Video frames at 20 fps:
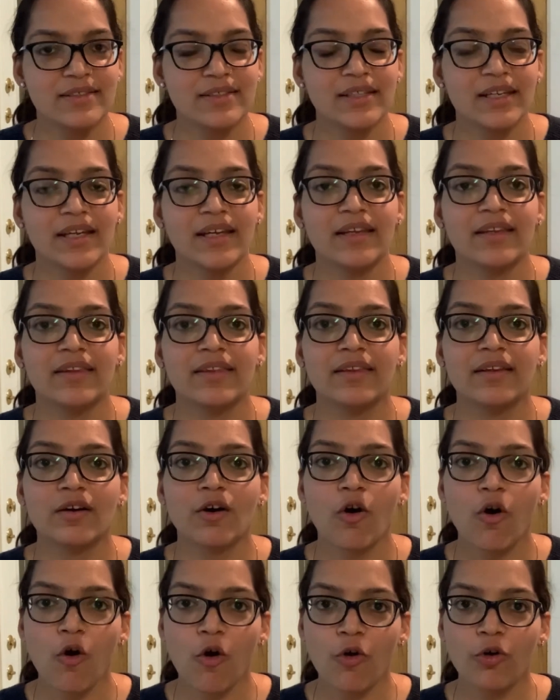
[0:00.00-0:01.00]
in the
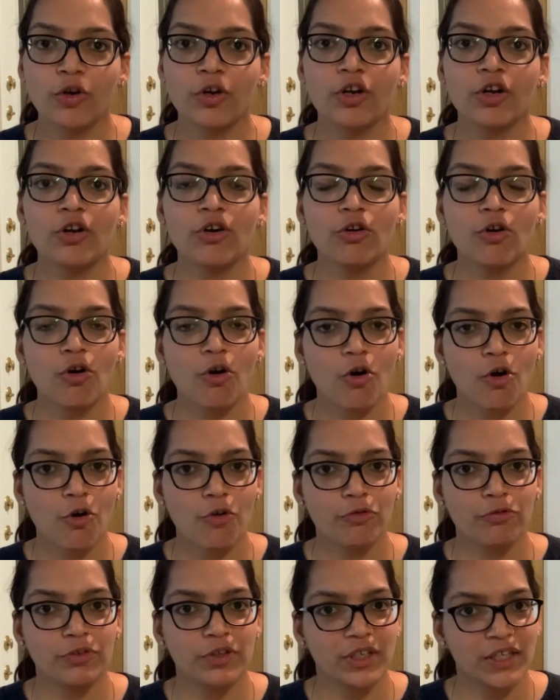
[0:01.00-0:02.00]
order of
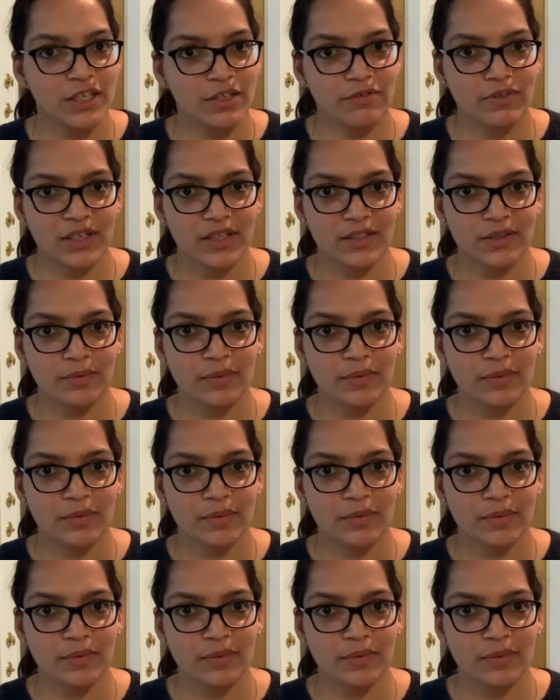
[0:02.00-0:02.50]
the event.